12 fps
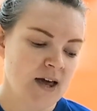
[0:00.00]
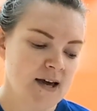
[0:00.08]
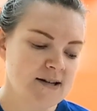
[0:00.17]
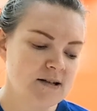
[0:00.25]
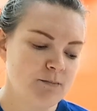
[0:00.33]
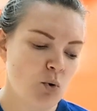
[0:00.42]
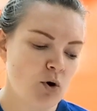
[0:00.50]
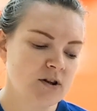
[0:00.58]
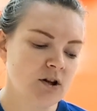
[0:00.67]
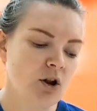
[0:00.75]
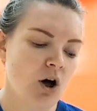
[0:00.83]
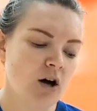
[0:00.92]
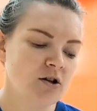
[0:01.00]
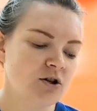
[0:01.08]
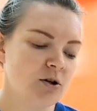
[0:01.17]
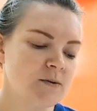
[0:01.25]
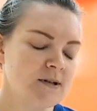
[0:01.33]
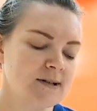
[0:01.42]
and support the
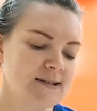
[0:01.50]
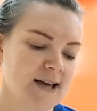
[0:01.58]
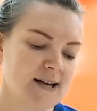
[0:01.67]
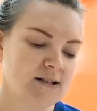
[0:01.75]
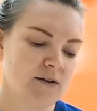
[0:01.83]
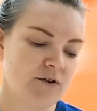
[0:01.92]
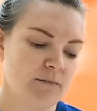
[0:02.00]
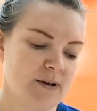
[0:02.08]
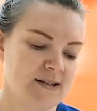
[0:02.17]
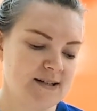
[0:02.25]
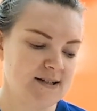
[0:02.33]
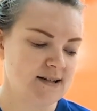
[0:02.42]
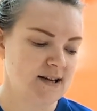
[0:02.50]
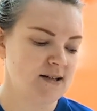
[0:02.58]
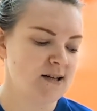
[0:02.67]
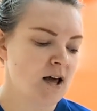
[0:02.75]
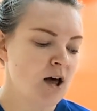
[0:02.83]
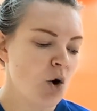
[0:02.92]
long-term success of their businesses